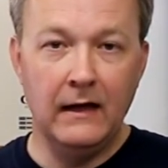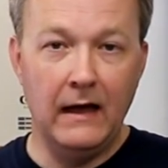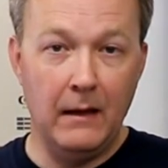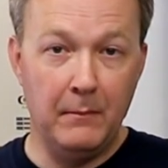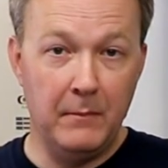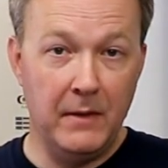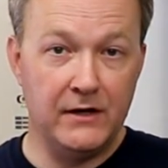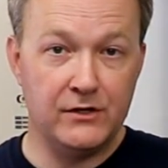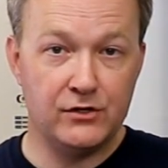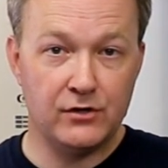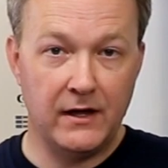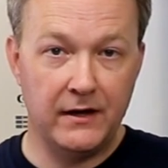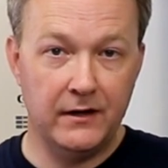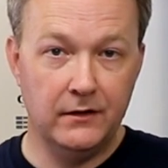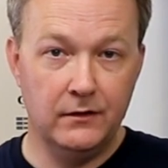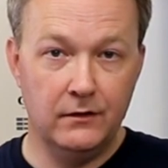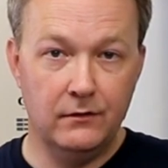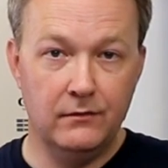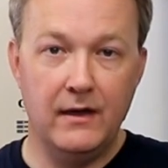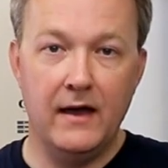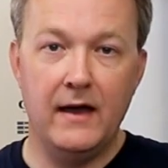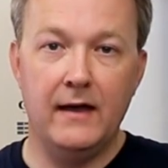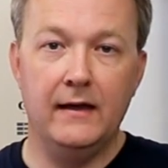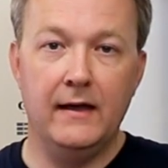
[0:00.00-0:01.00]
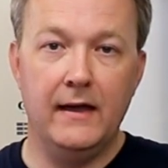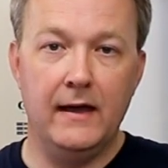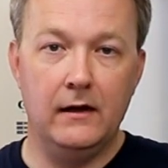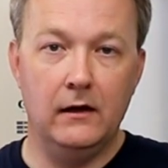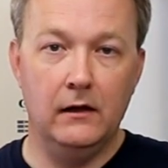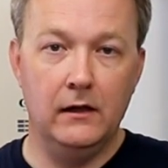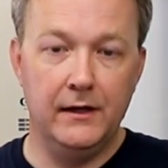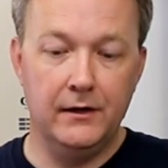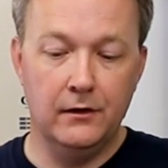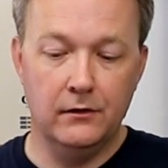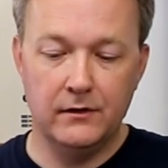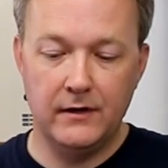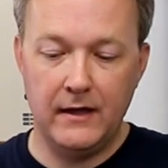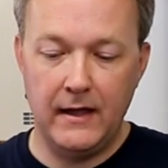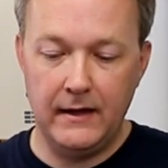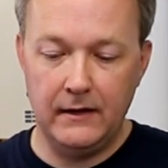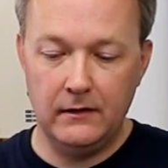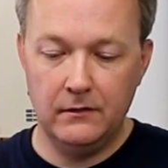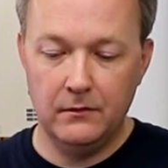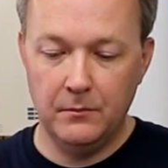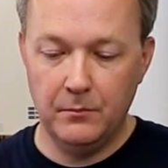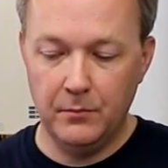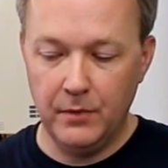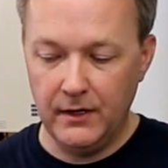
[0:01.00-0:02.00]
I may try to do that at a later
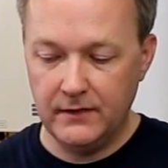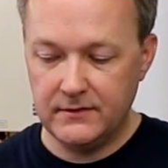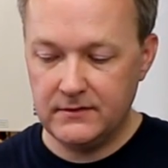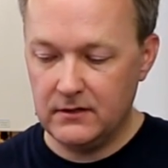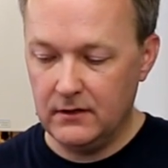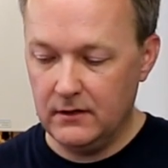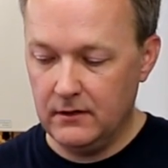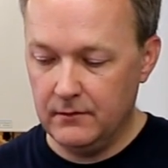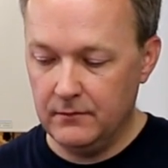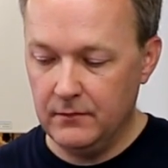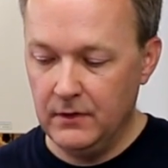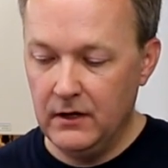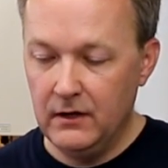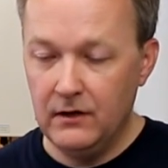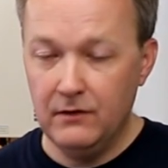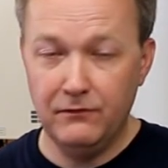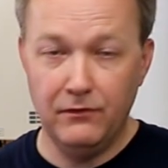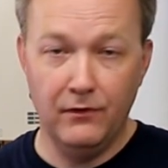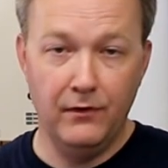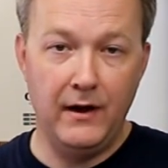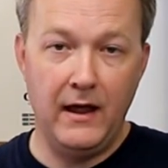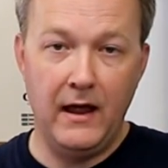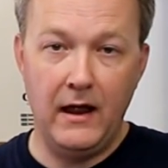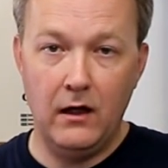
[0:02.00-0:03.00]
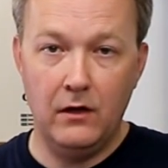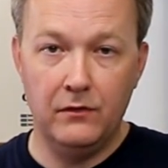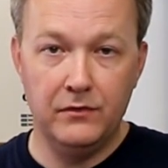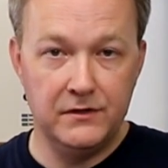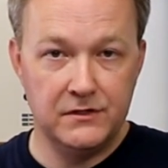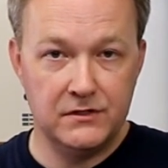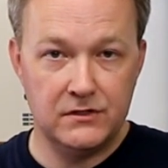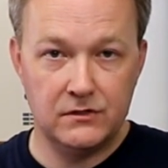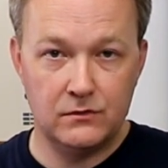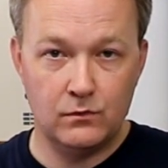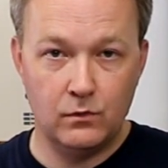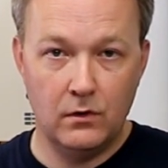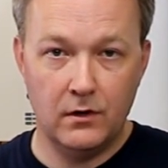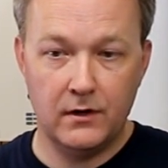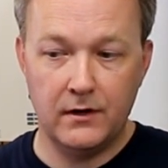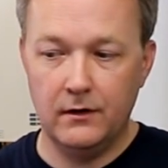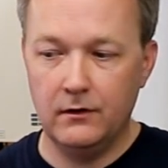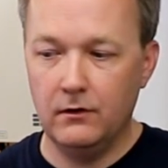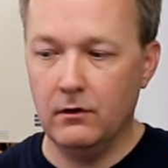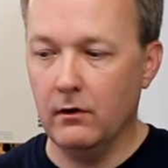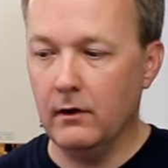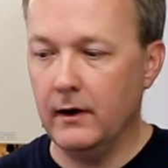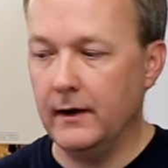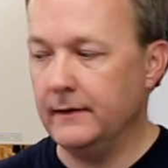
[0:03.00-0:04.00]
date, but for now, this is
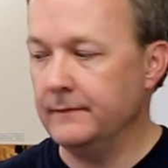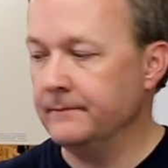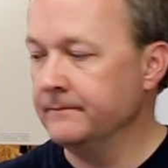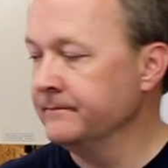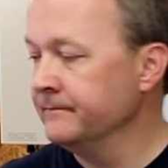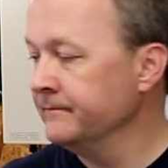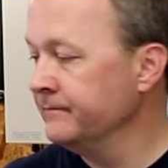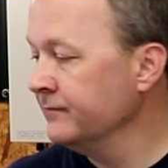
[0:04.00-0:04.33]
working great.